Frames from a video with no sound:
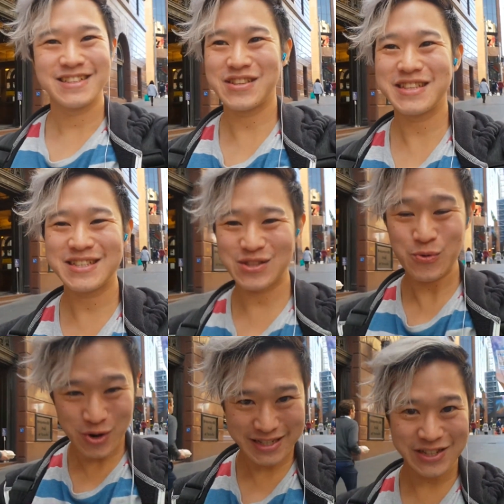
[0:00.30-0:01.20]
So this is the
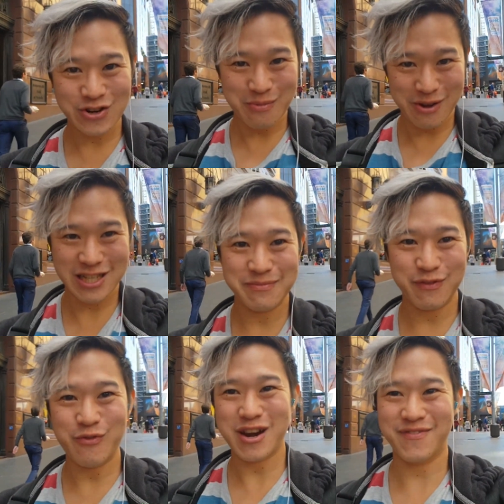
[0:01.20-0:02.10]
worst intro possible
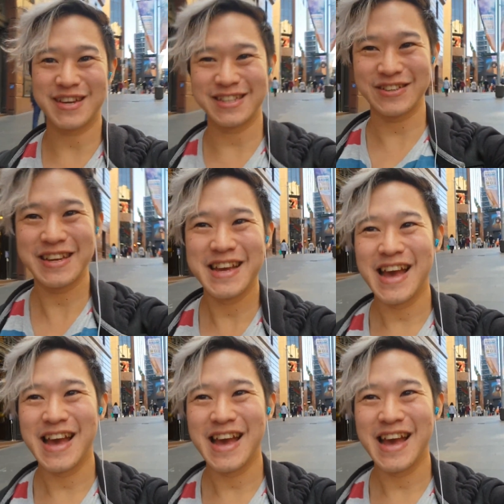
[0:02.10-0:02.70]
for what I'm gonna do.